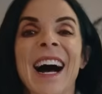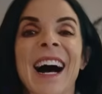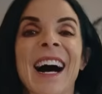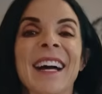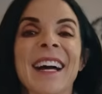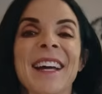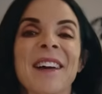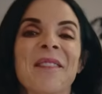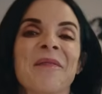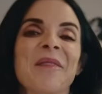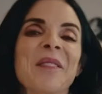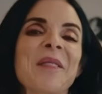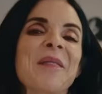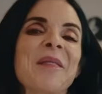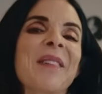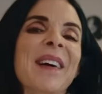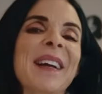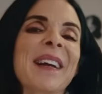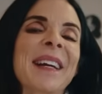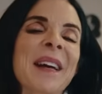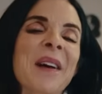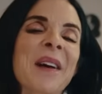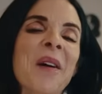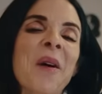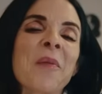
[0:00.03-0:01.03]
Hi
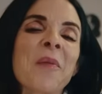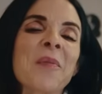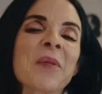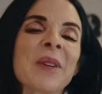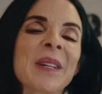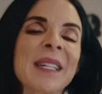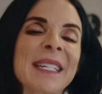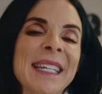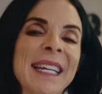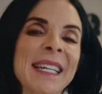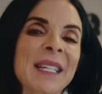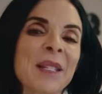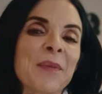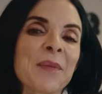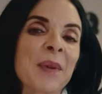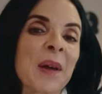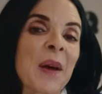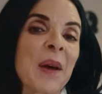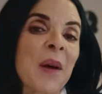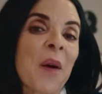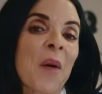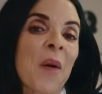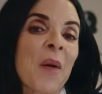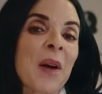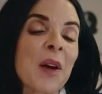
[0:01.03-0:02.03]
everyone, I hope your day's
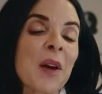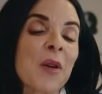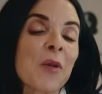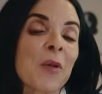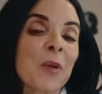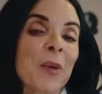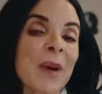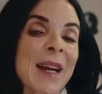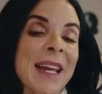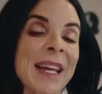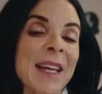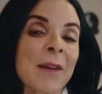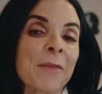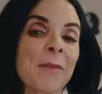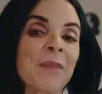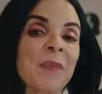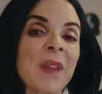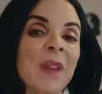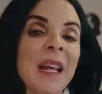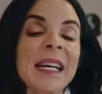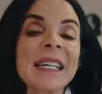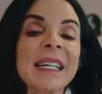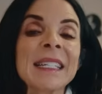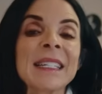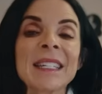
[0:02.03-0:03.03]
been going great.
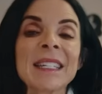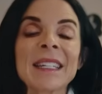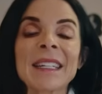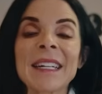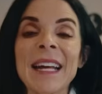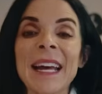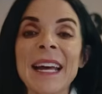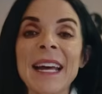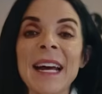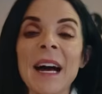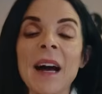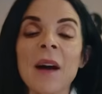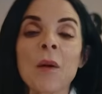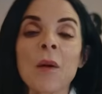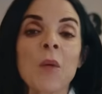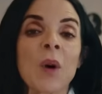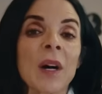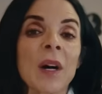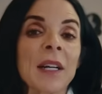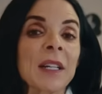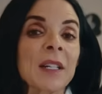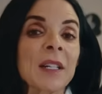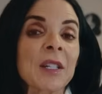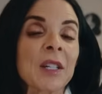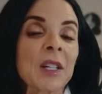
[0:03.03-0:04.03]
Today I
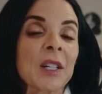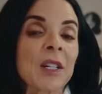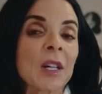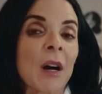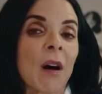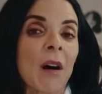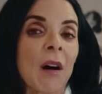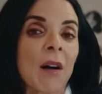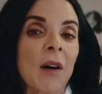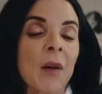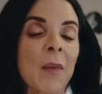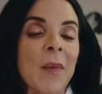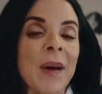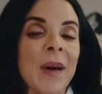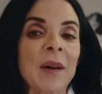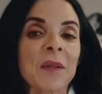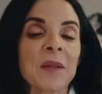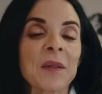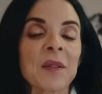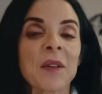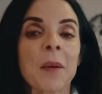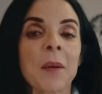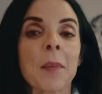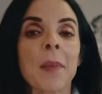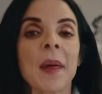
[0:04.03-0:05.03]
wanted to talk
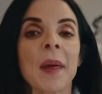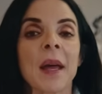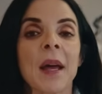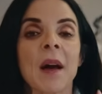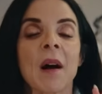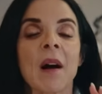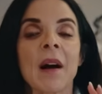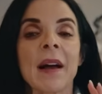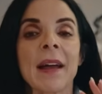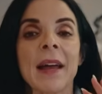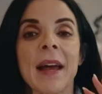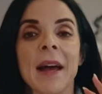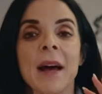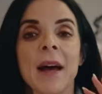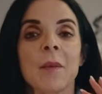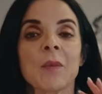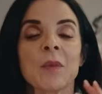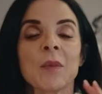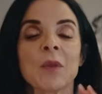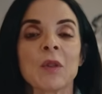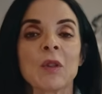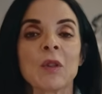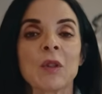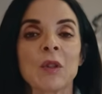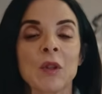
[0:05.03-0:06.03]
about something I
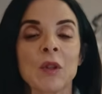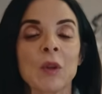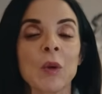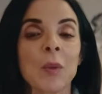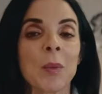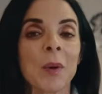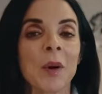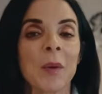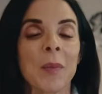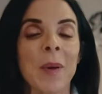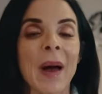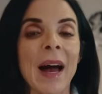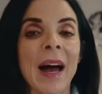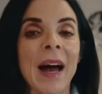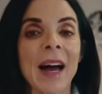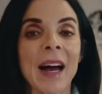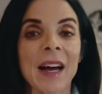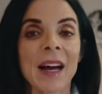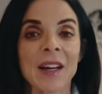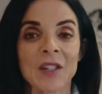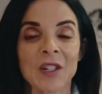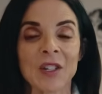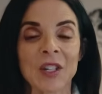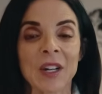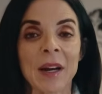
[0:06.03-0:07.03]
am super
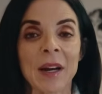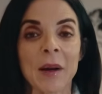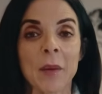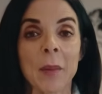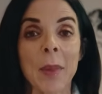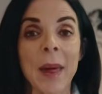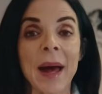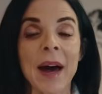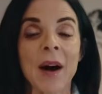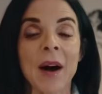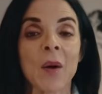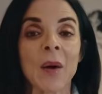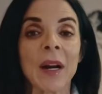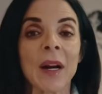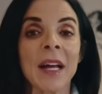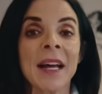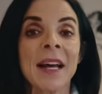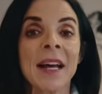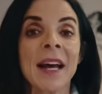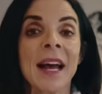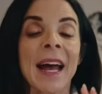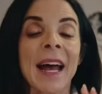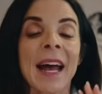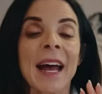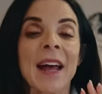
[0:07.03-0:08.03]
passionate about,
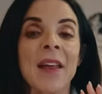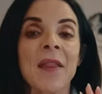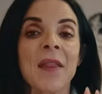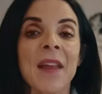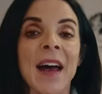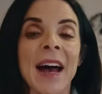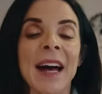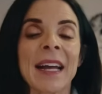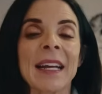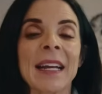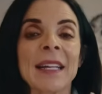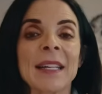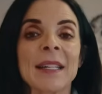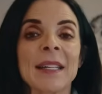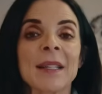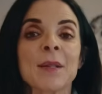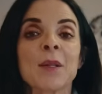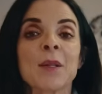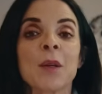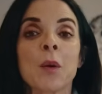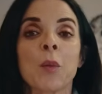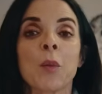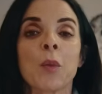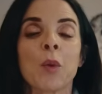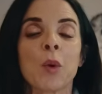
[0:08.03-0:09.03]
and that
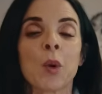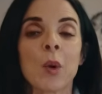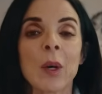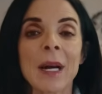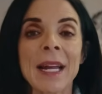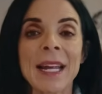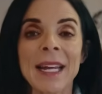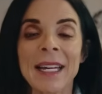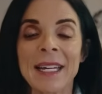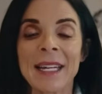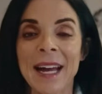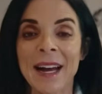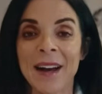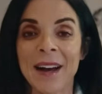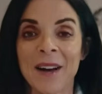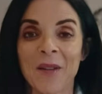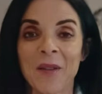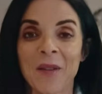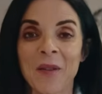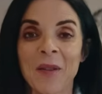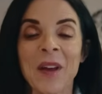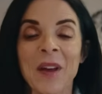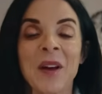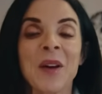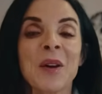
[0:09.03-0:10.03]
is brain
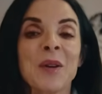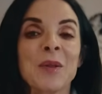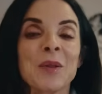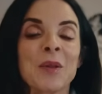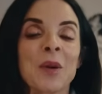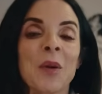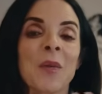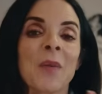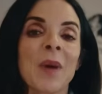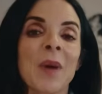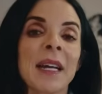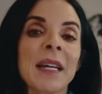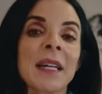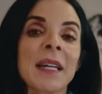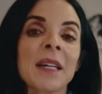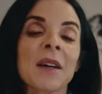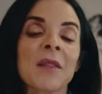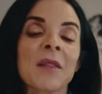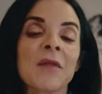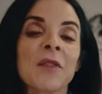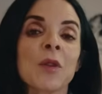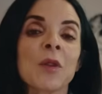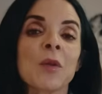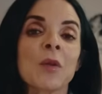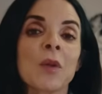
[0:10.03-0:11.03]
health. So many
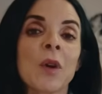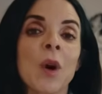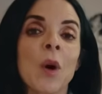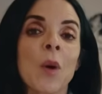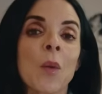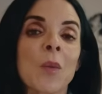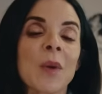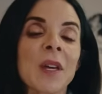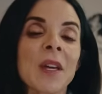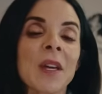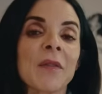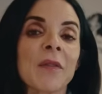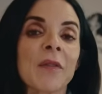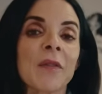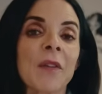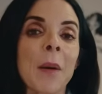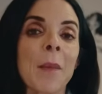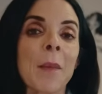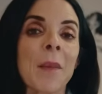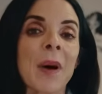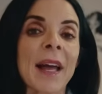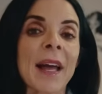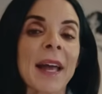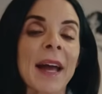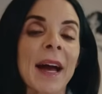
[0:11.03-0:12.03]
of you know me
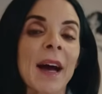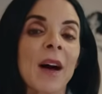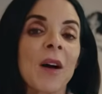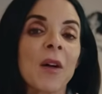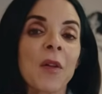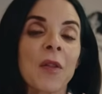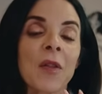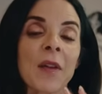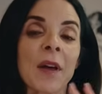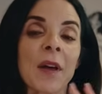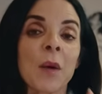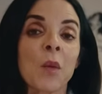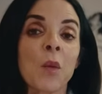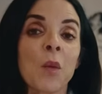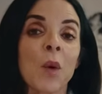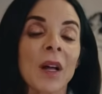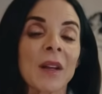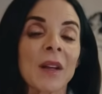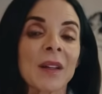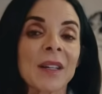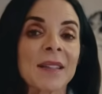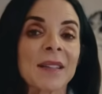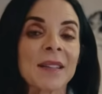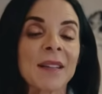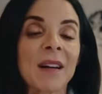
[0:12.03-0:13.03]
from my health and
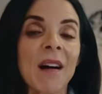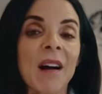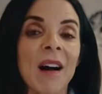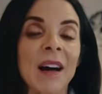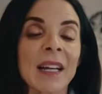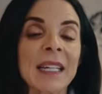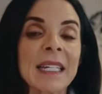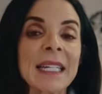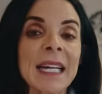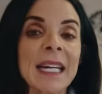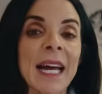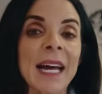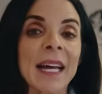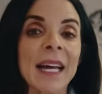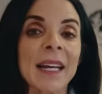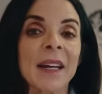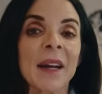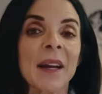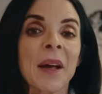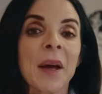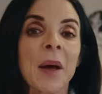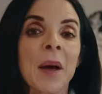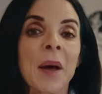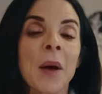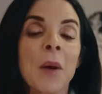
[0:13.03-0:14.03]
wellness content,
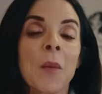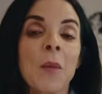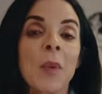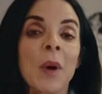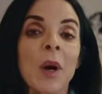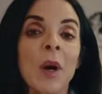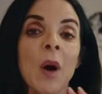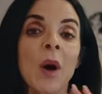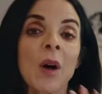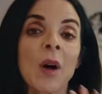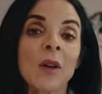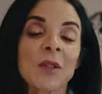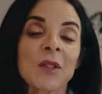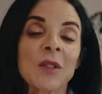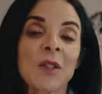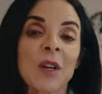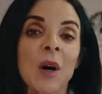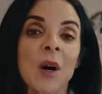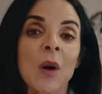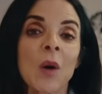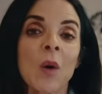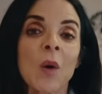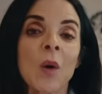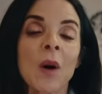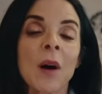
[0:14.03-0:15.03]
but
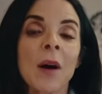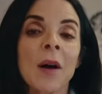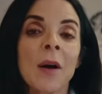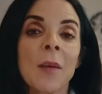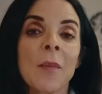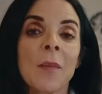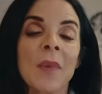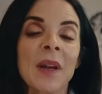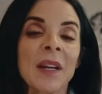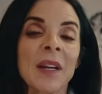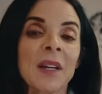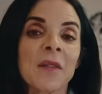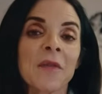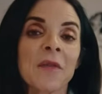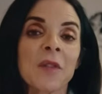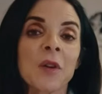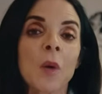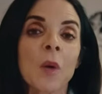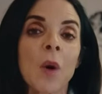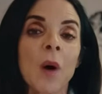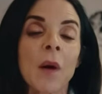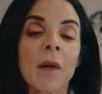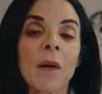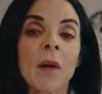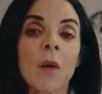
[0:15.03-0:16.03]
also many of
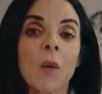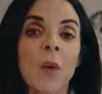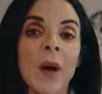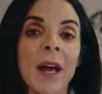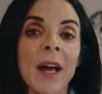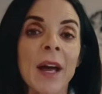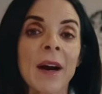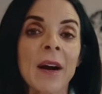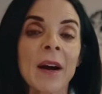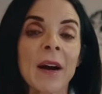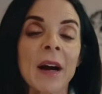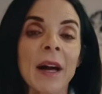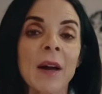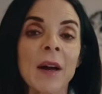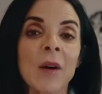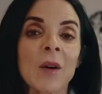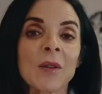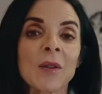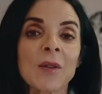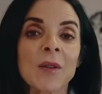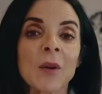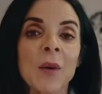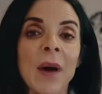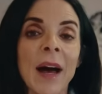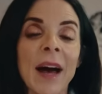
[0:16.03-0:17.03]
you are aware I
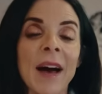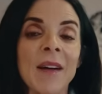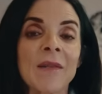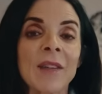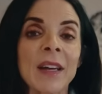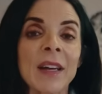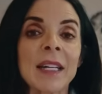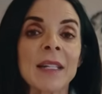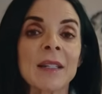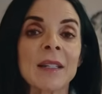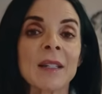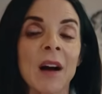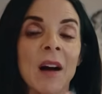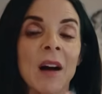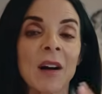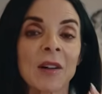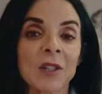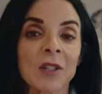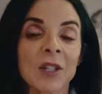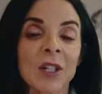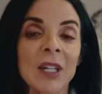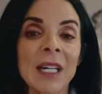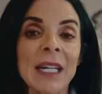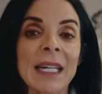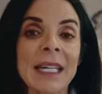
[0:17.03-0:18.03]
also have a
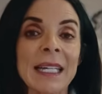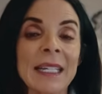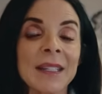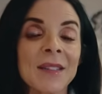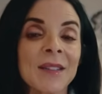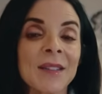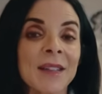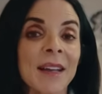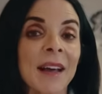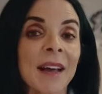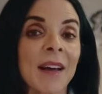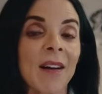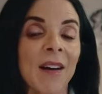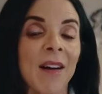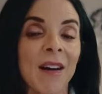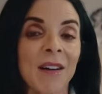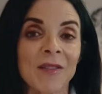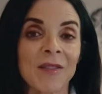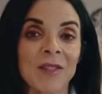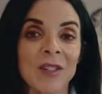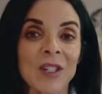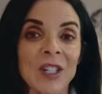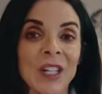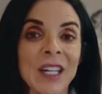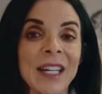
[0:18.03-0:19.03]
doctorate in
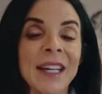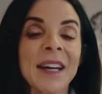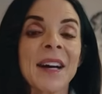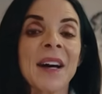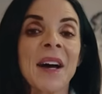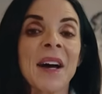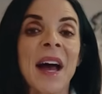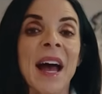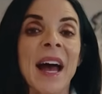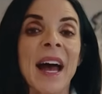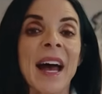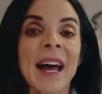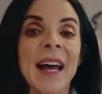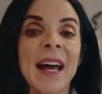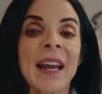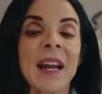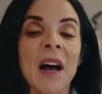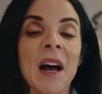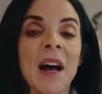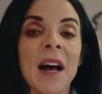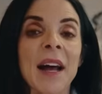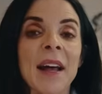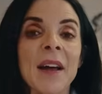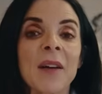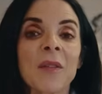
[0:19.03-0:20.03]
psychology, and
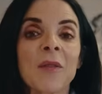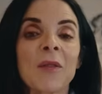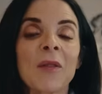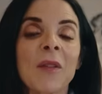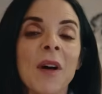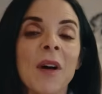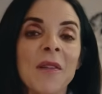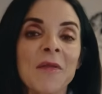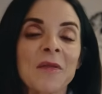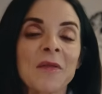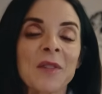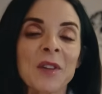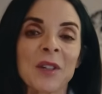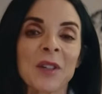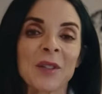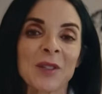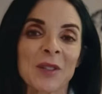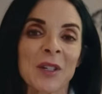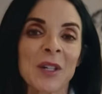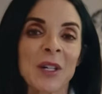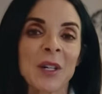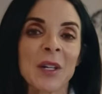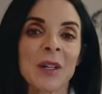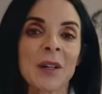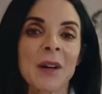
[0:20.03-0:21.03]
I love to
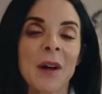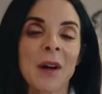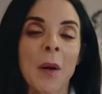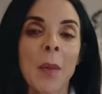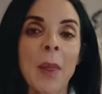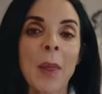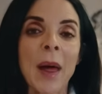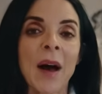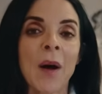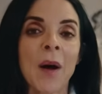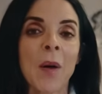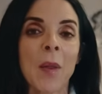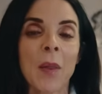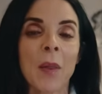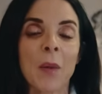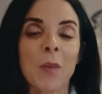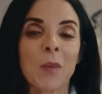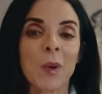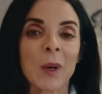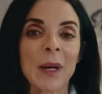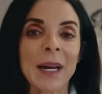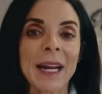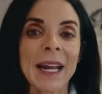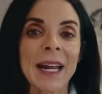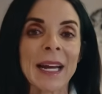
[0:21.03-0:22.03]
learn about the
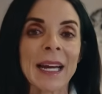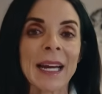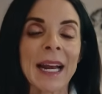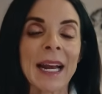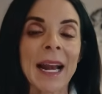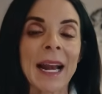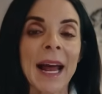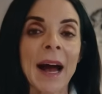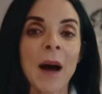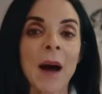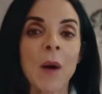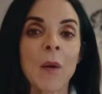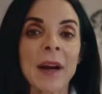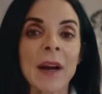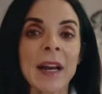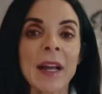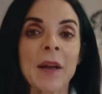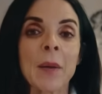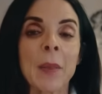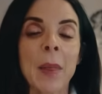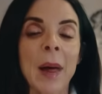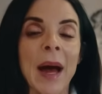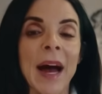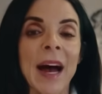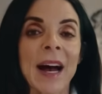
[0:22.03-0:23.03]
brain and how it
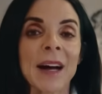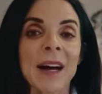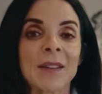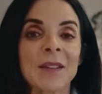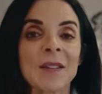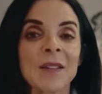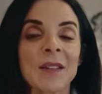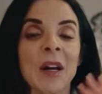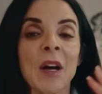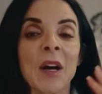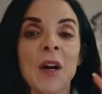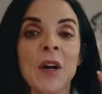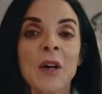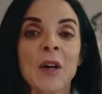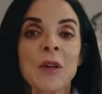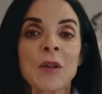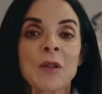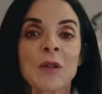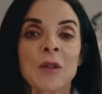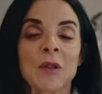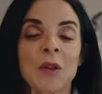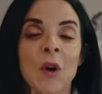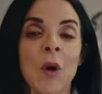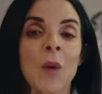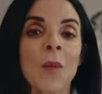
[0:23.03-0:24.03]
impacts
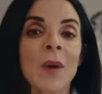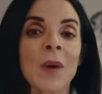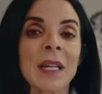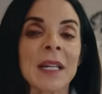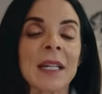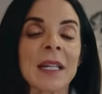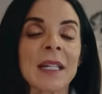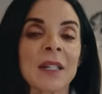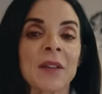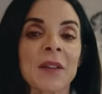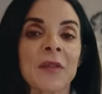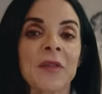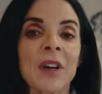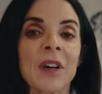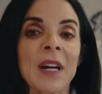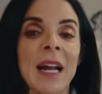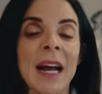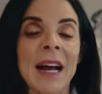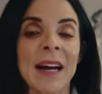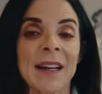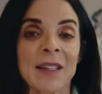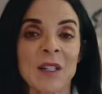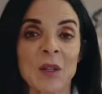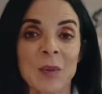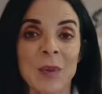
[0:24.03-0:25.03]
so many different
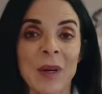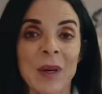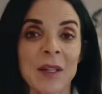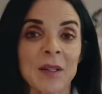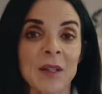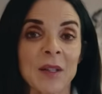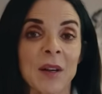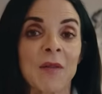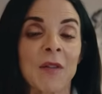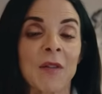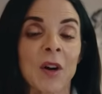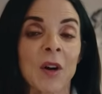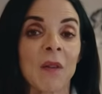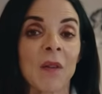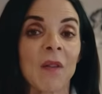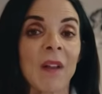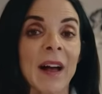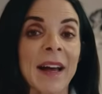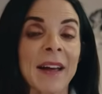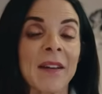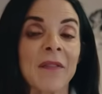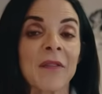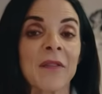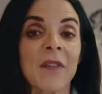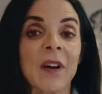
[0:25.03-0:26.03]
aspects of our
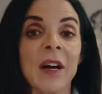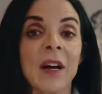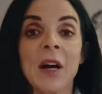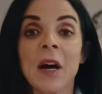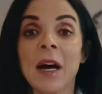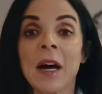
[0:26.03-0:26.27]
life,